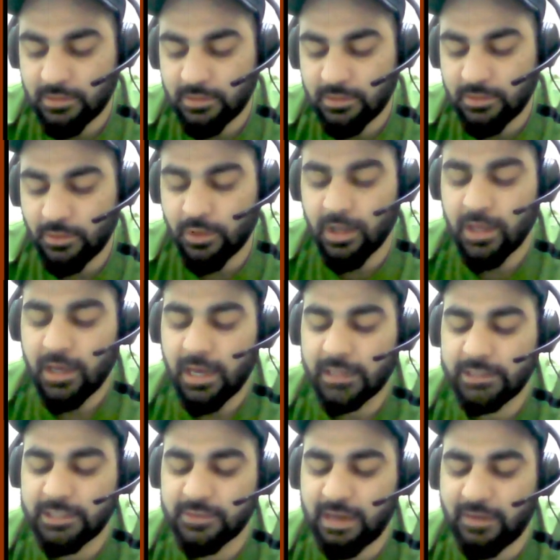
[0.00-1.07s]
Okay,
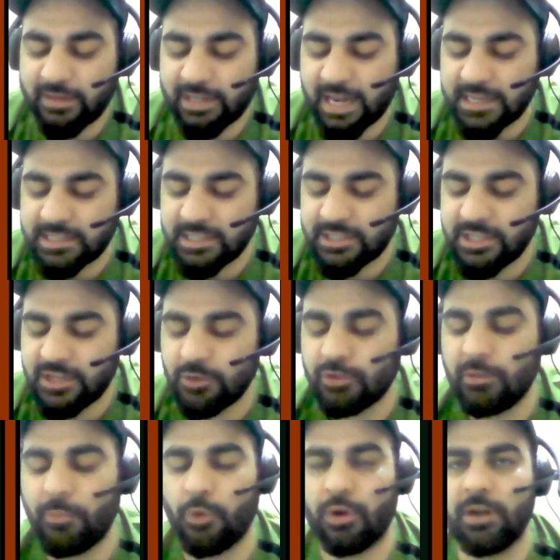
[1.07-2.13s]
and this will have a drastic change on
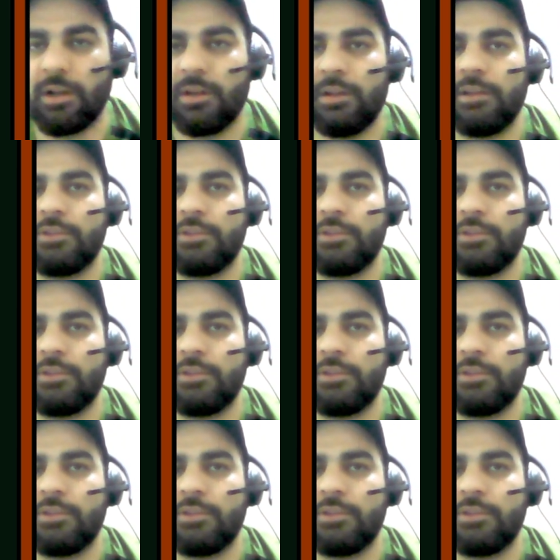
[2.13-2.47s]
the model.